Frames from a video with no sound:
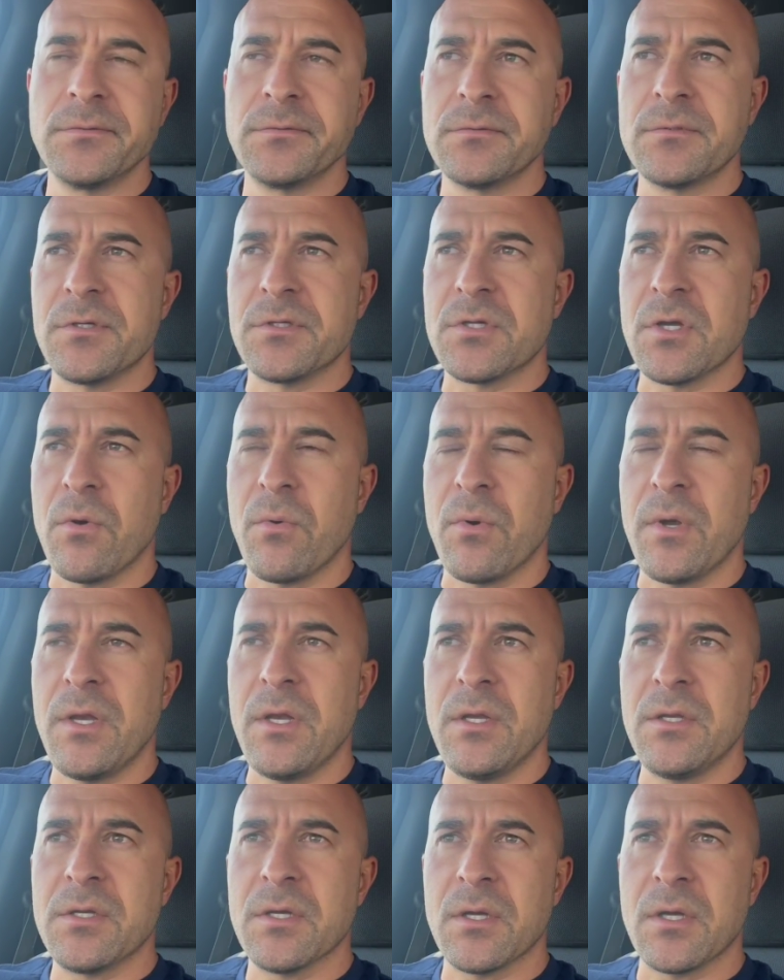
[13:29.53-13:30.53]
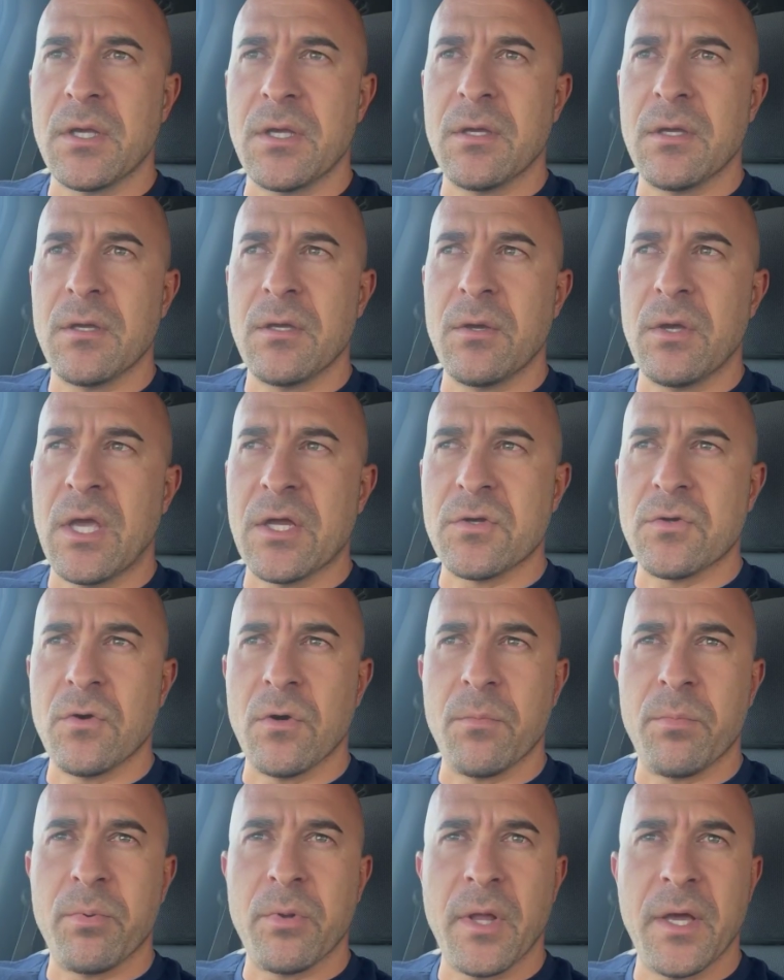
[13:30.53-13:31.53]
And so we need to get to
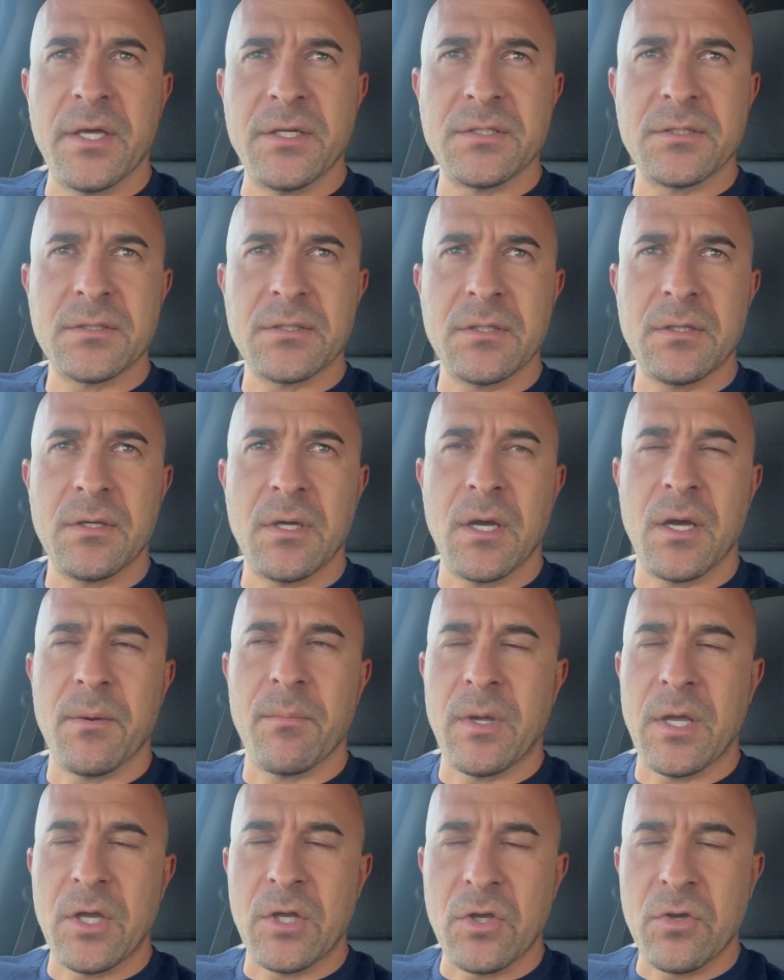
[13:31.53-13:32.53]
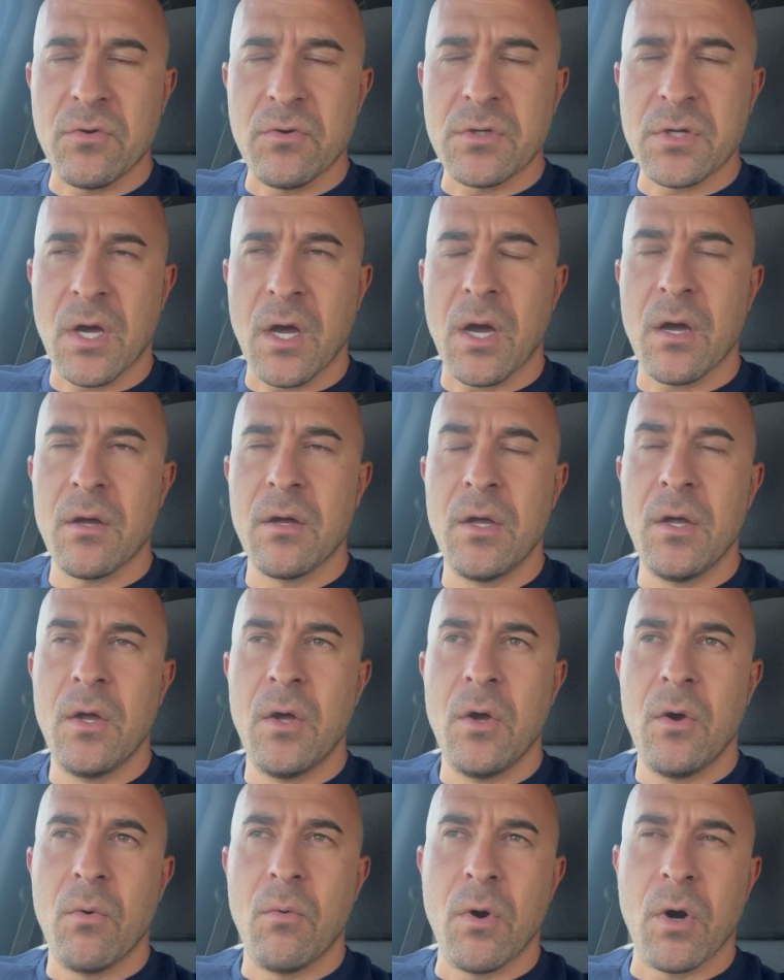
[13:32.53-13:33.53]
a place in Utah
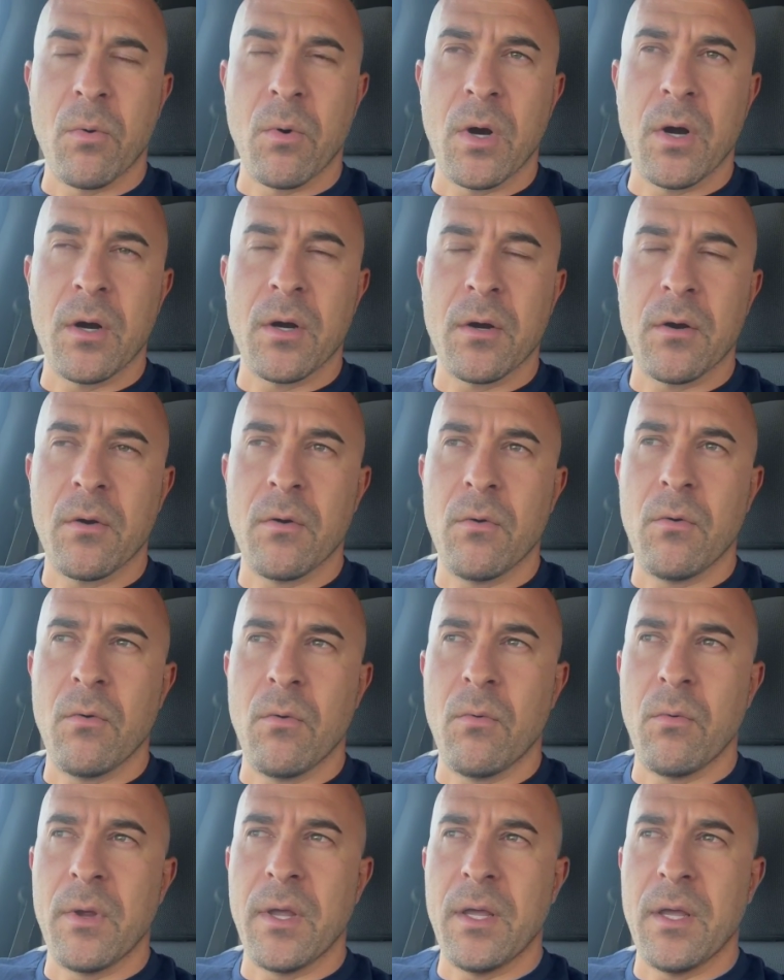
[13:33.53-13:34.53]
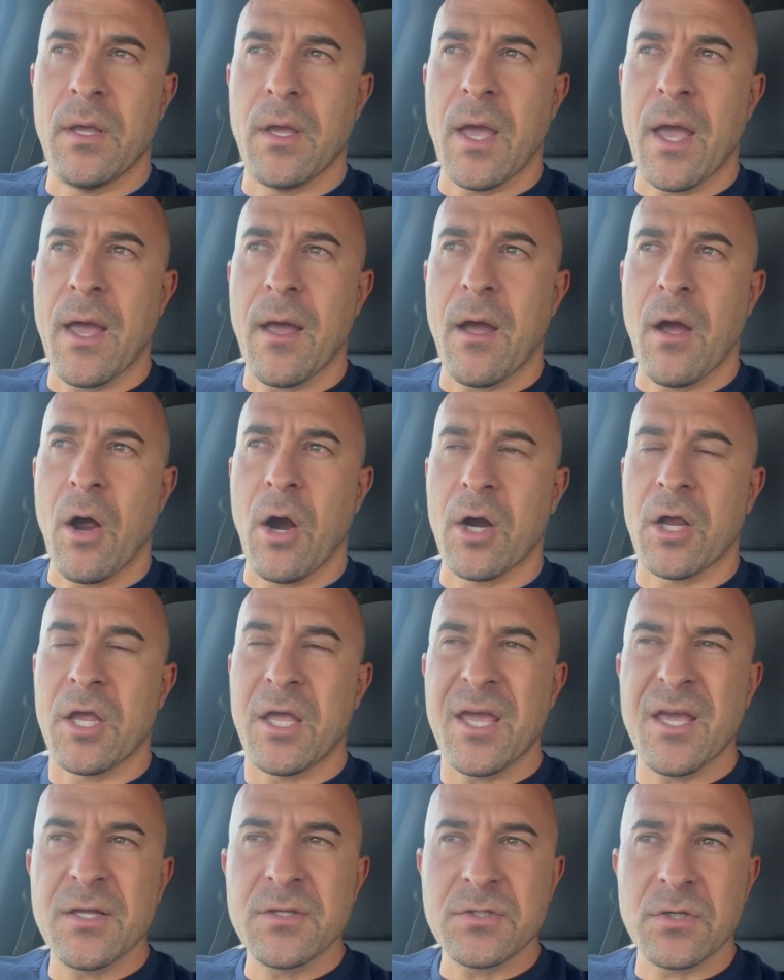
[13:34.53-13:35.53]
where our
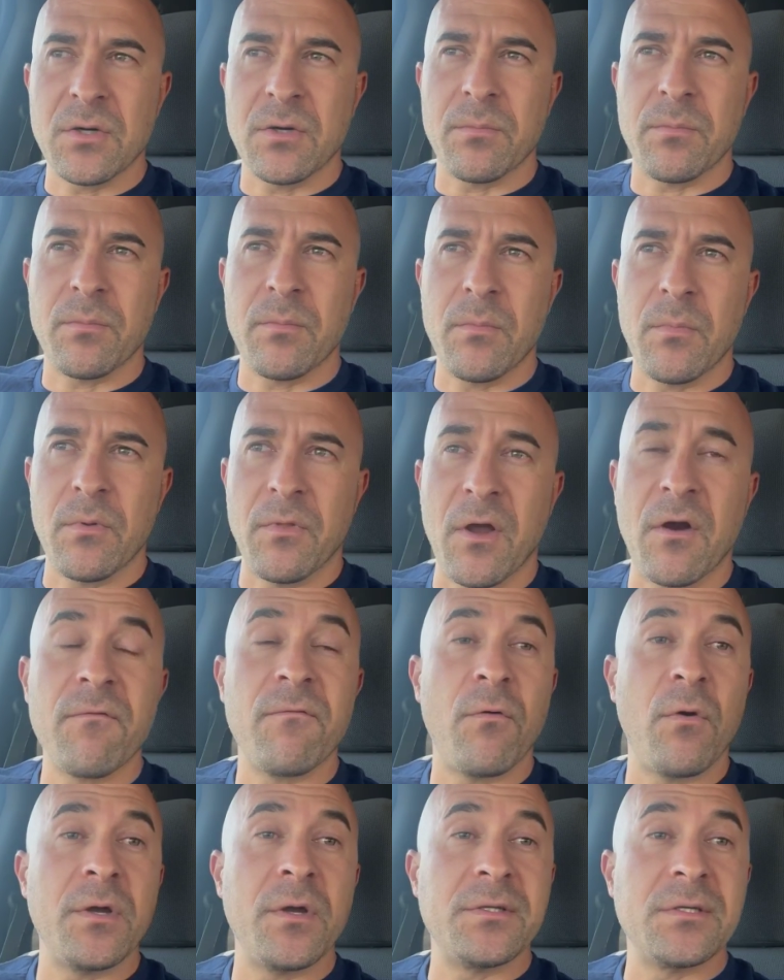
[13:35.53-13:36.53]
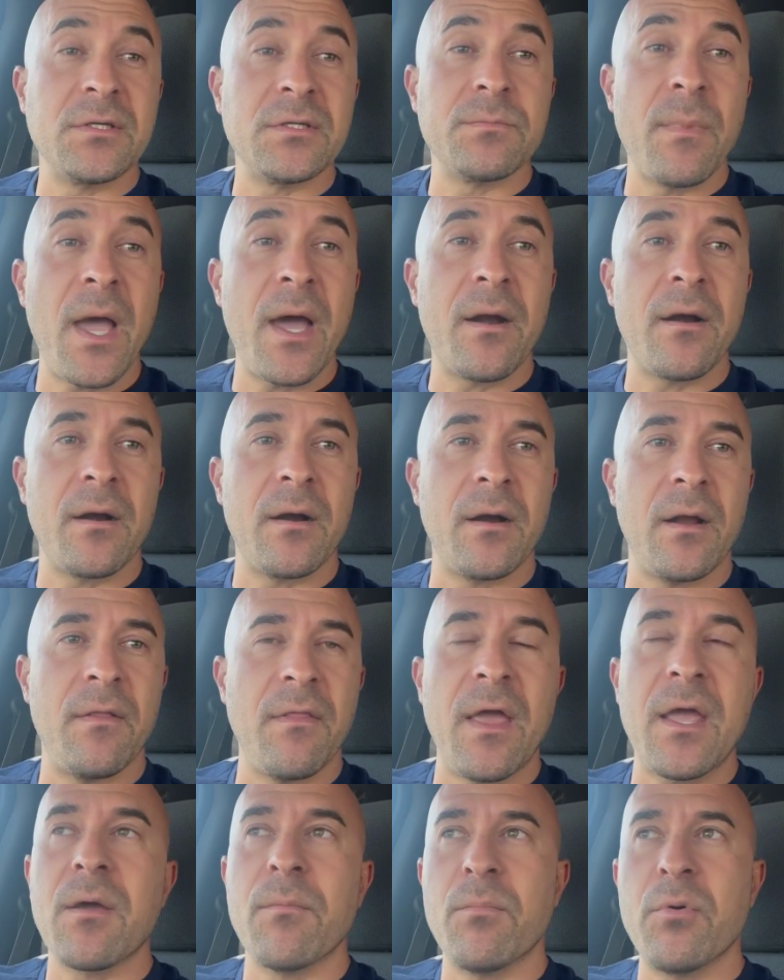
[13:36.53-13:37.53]
kids their voices matter, and
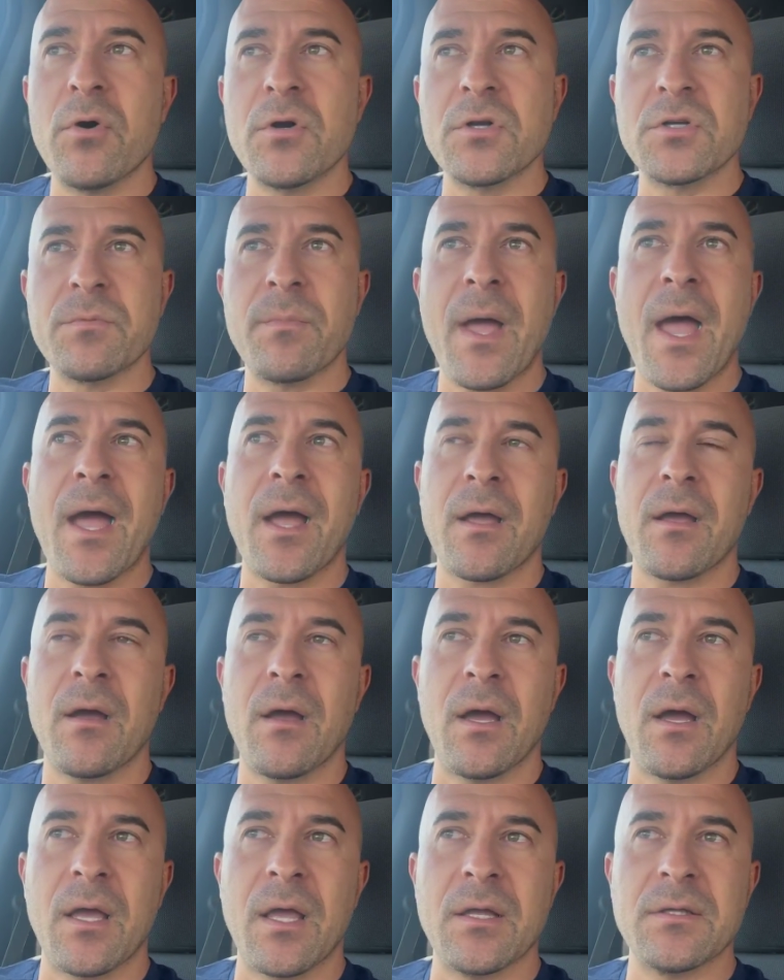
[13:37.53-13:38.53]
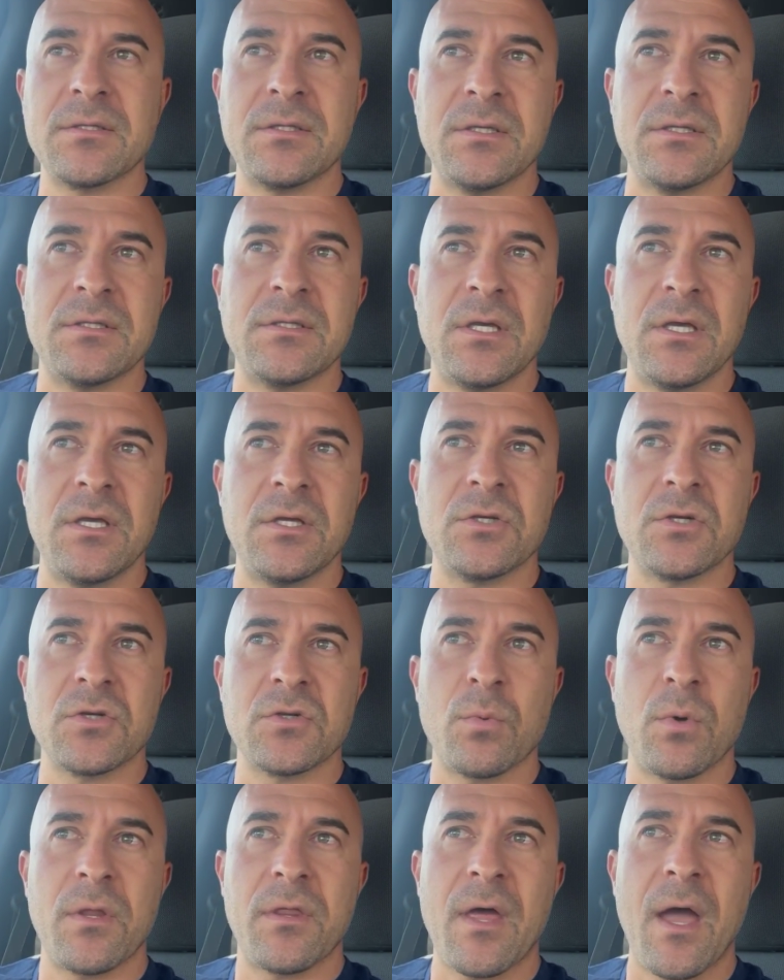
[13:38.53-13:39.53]
they can push back against these teachers
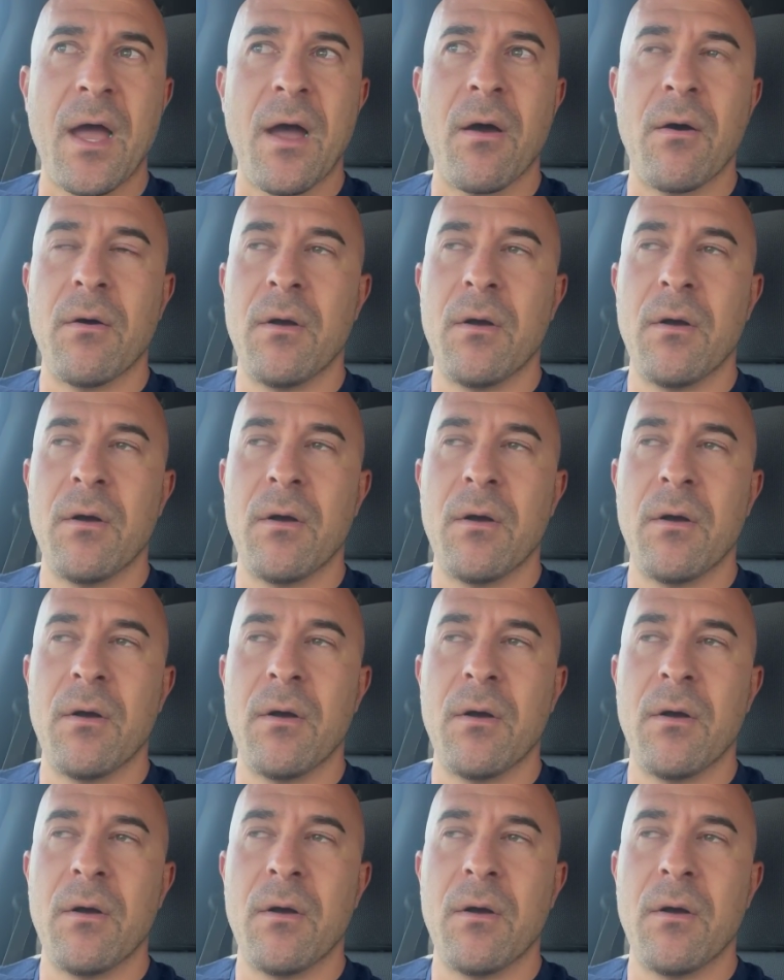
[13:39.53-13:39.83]
without